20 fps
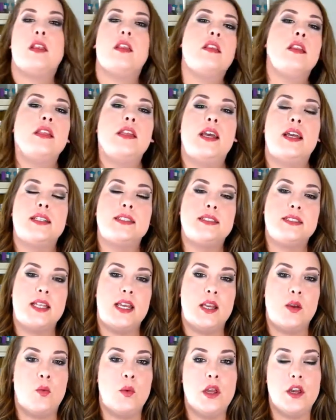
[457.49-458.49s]
The next
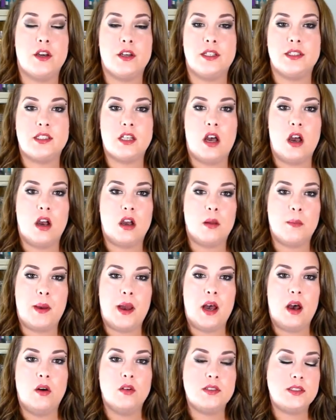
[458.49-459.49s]
thing we are going to talk
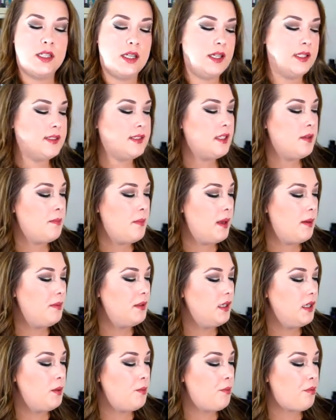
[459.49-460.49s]
about is the
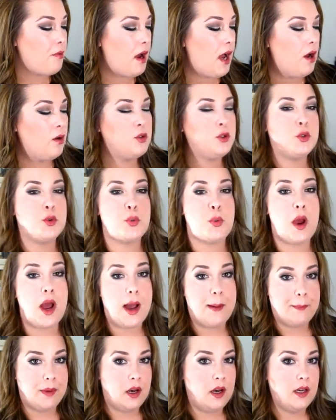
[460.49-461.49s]
Maybelline Brow
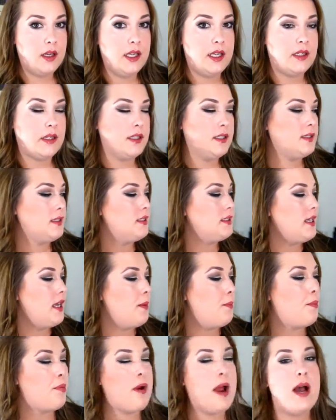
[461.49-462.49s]
Drama, and this is
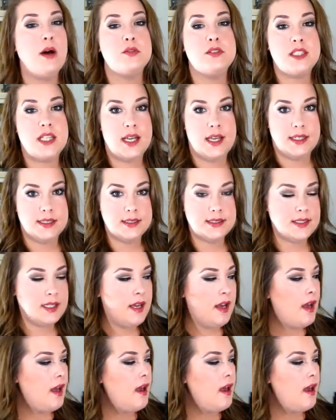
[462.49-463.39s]
a brow tint.